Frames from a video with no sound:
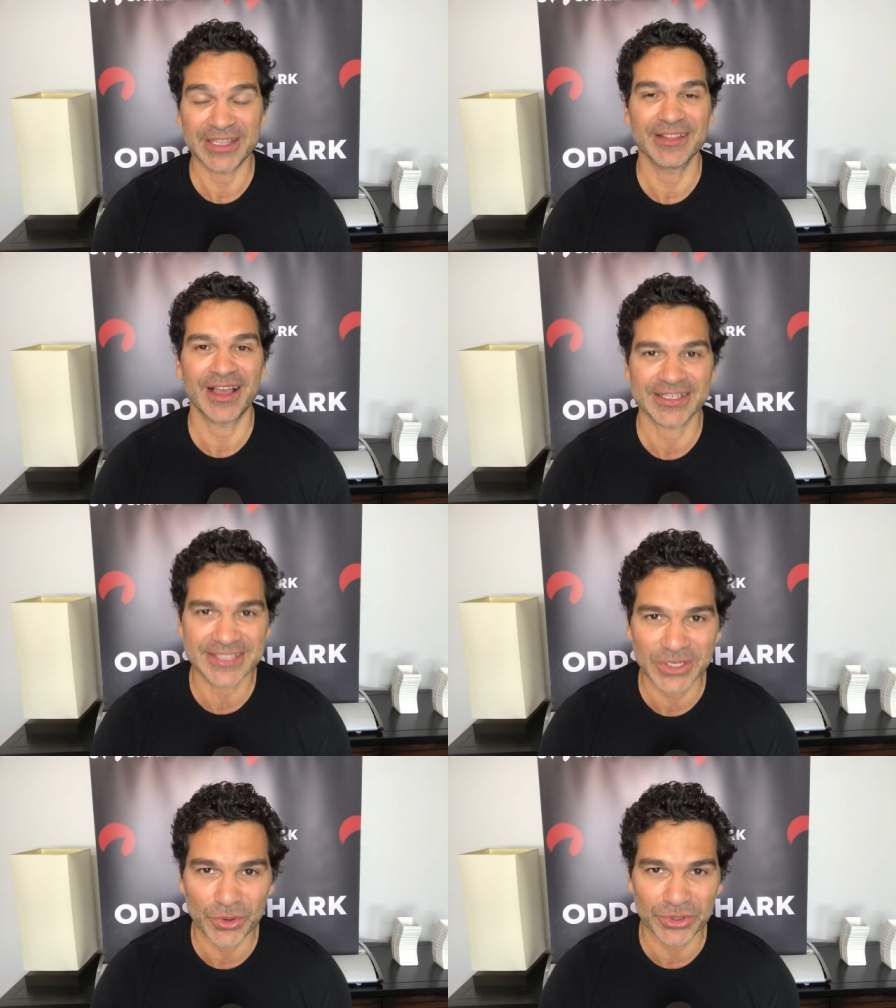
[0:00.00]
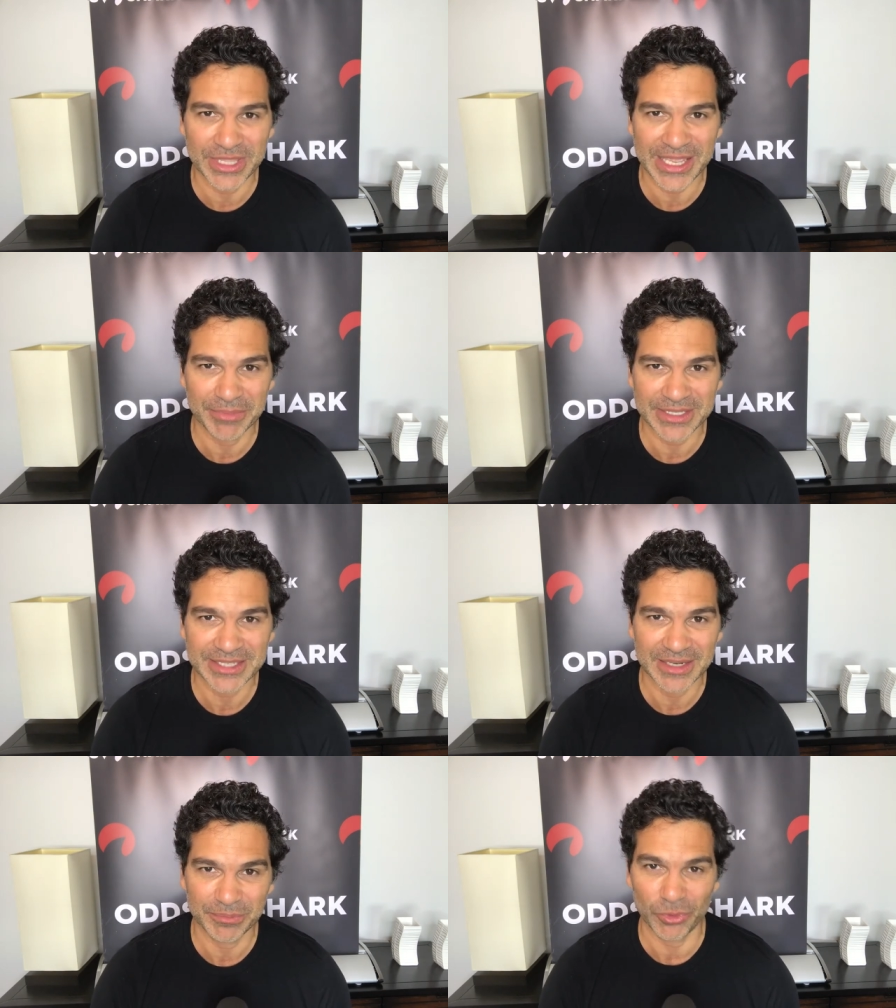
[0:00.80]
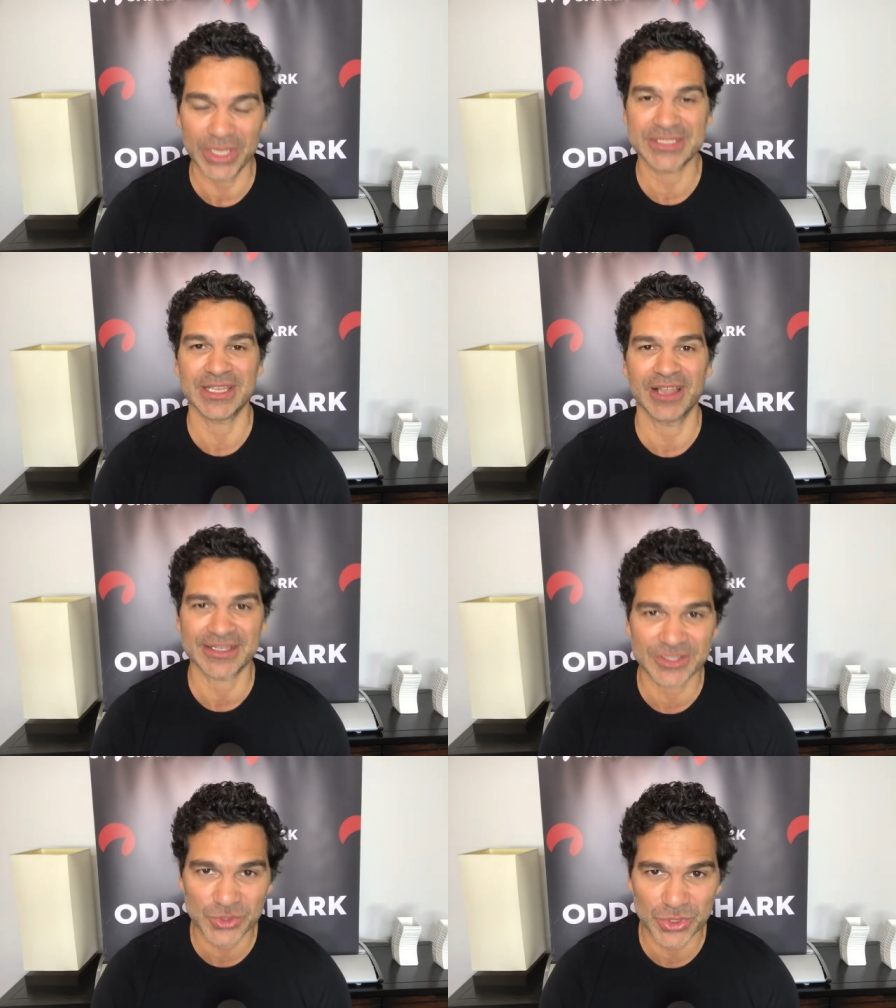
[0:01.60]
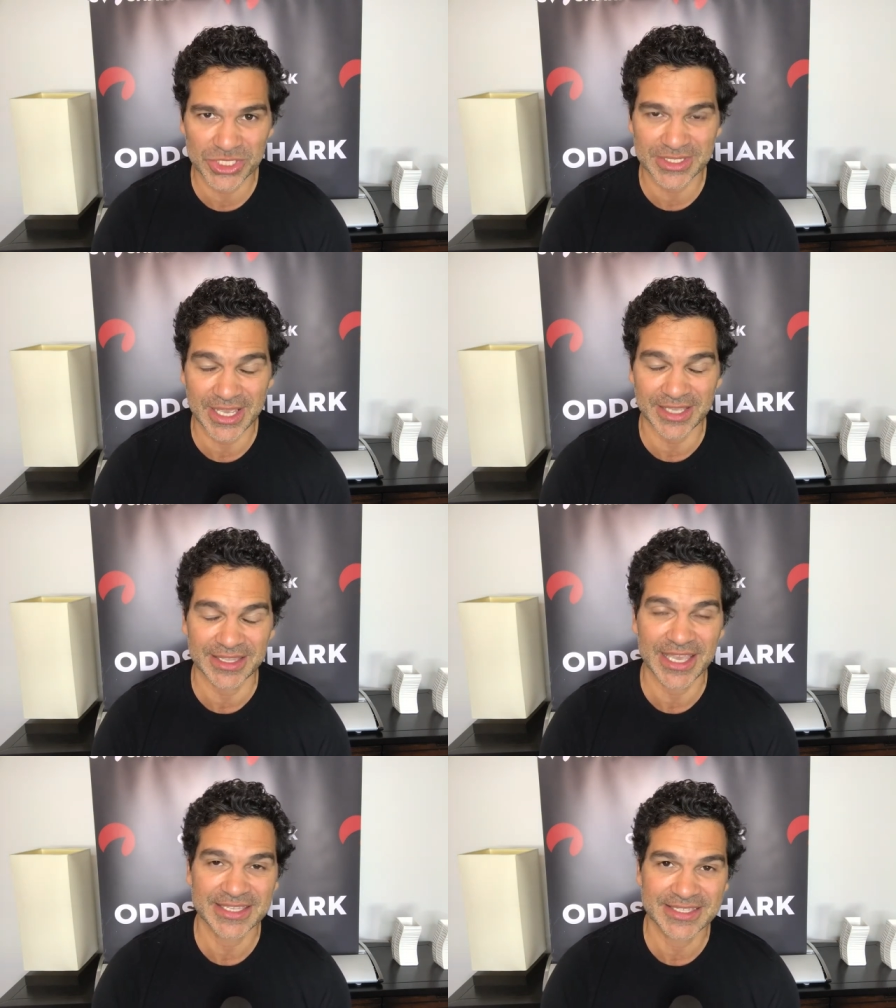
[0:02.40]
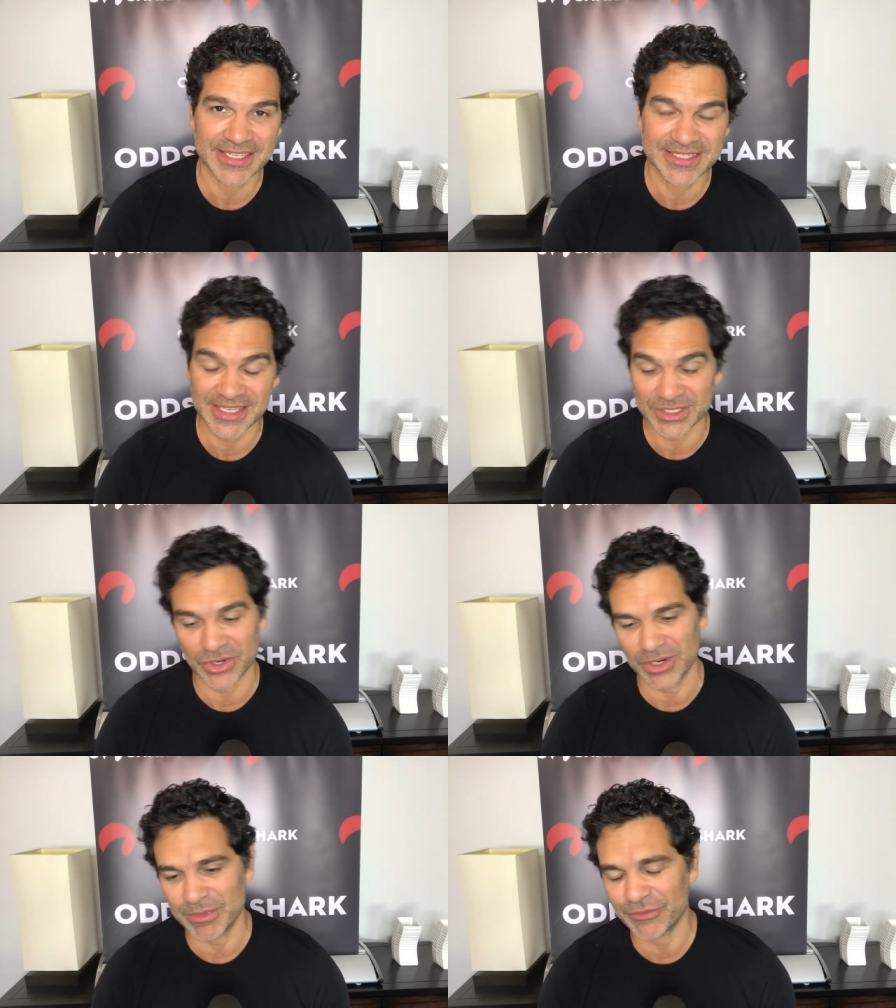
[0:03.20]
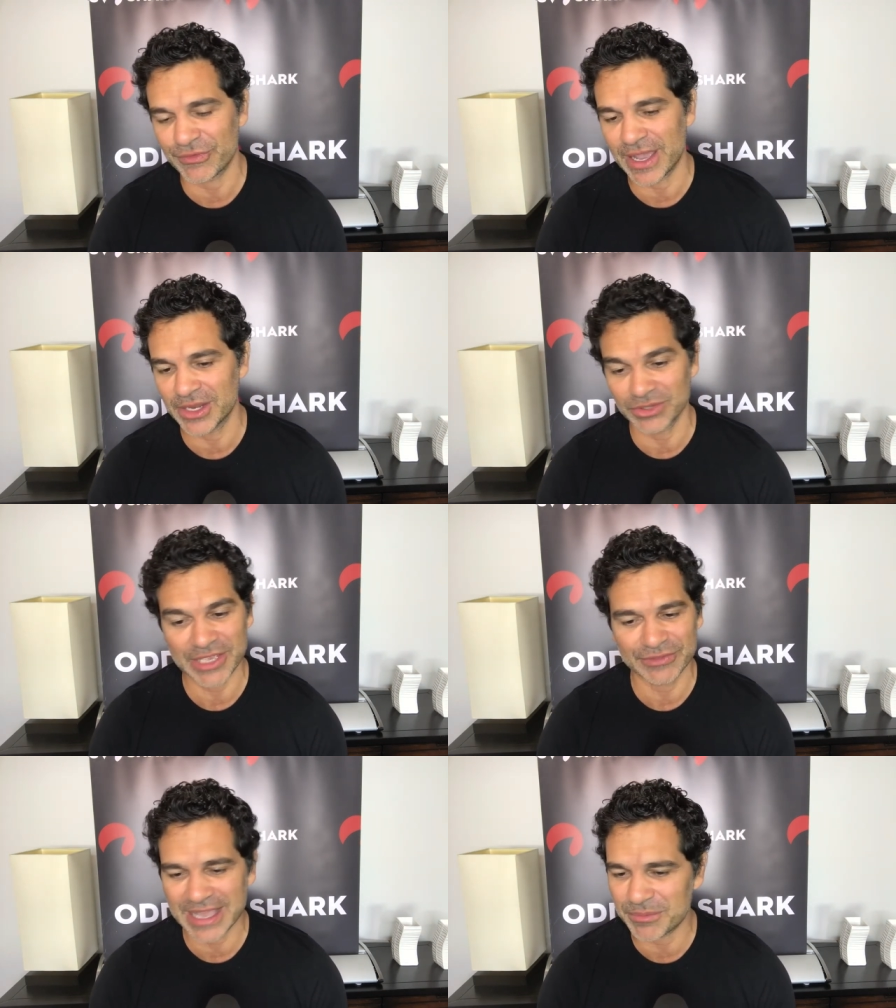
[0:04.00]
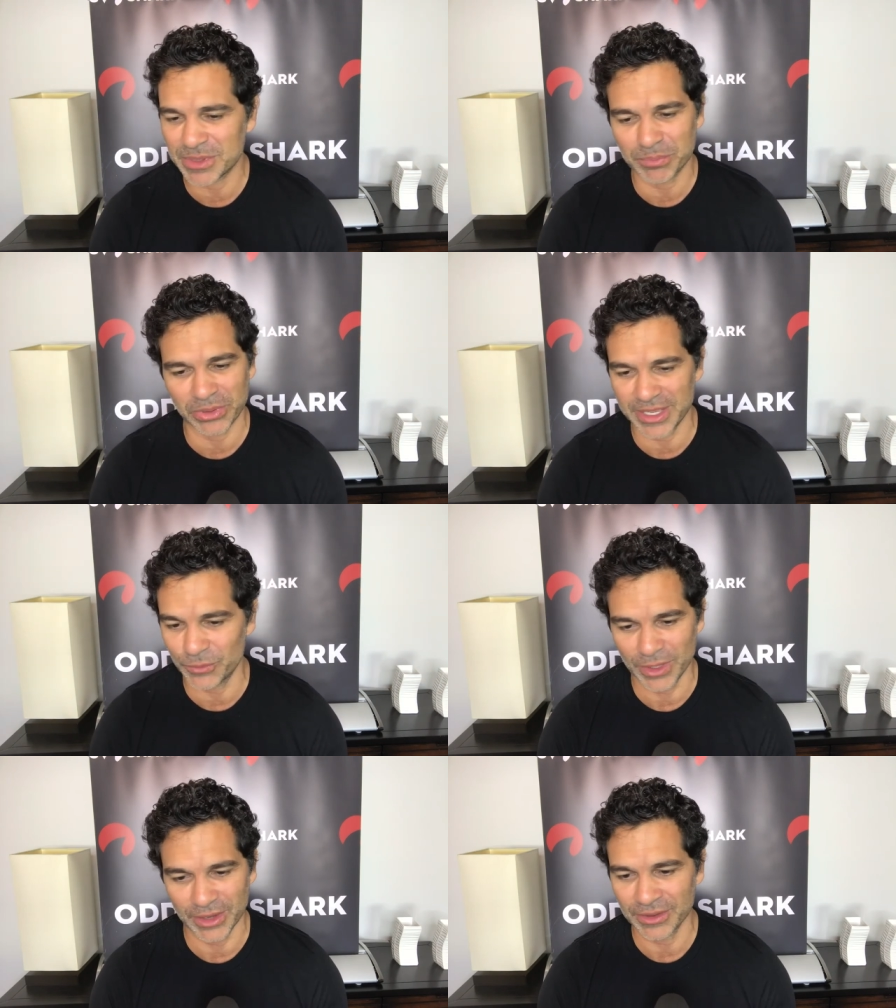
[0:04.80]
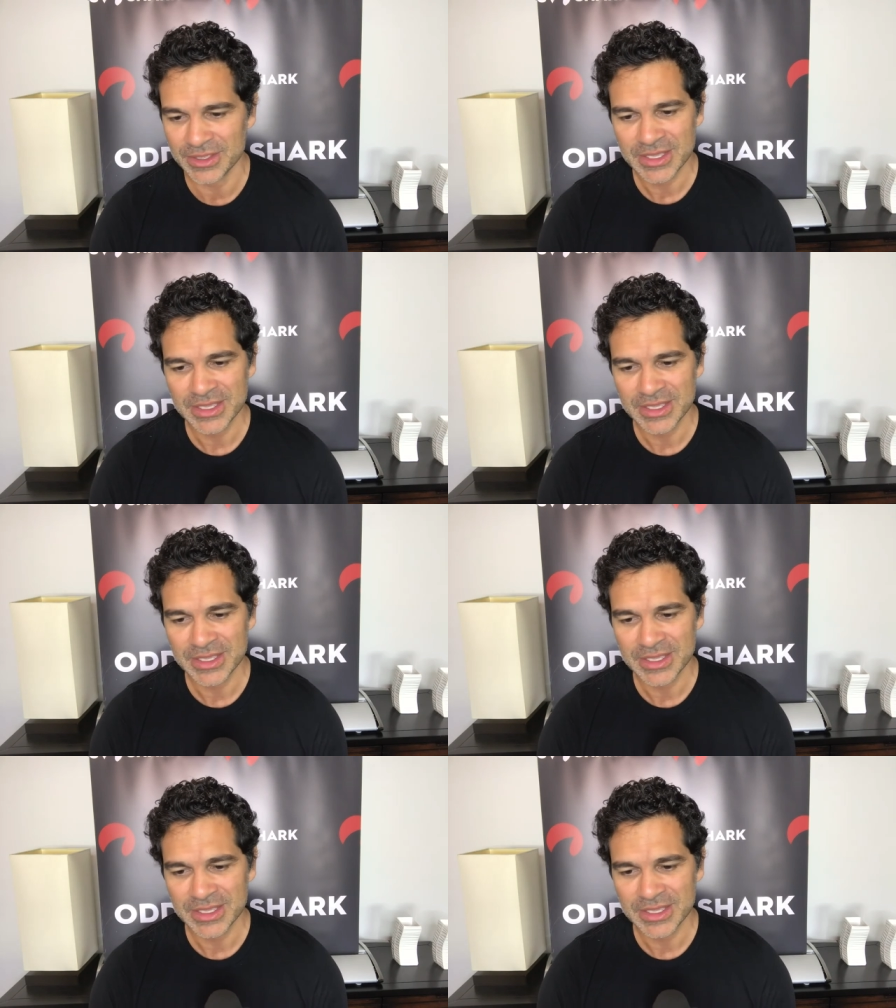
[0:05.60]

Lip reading: They lost to Notre Dame by 10 points. They lost to Georgia Tech in the ACC tournament final. They've not been playing well,